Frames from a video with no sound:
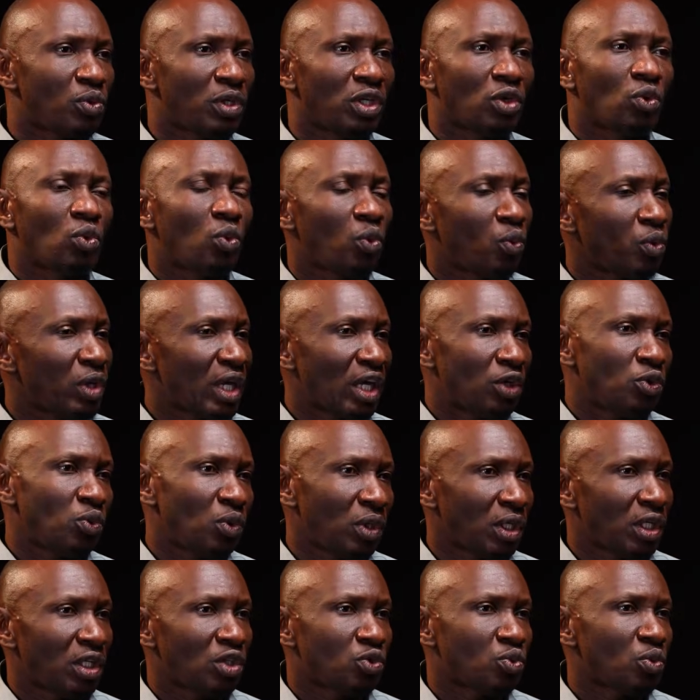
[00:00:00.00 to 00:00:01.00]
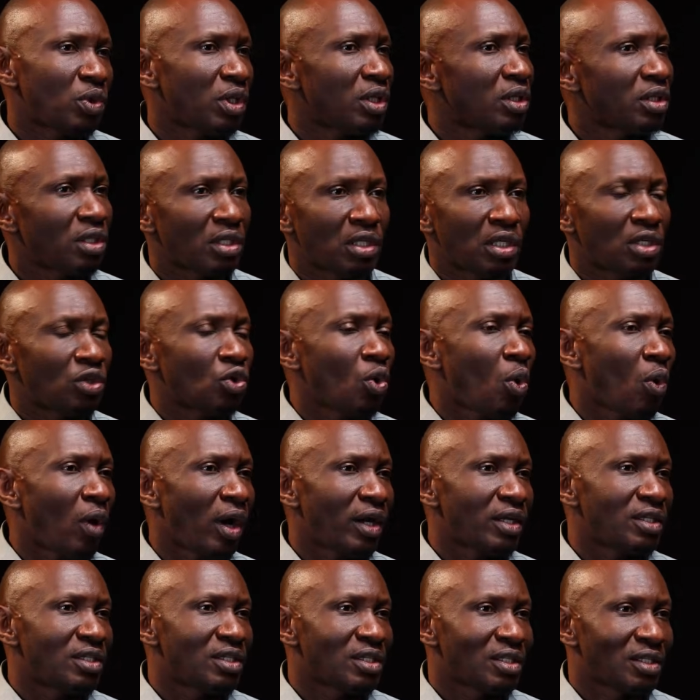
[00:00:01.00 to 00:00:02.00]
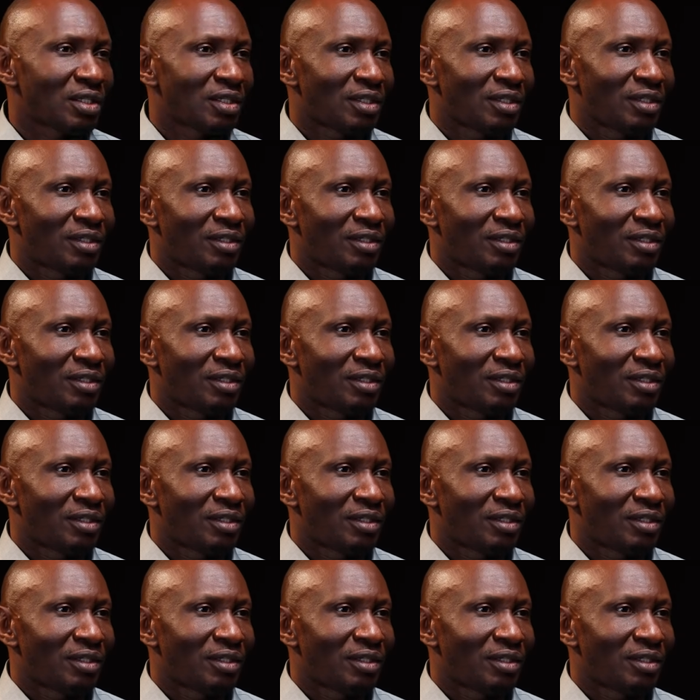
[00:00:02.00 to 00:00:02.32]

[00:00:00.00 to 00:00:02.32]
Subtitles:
week who we are doing it with. No worries.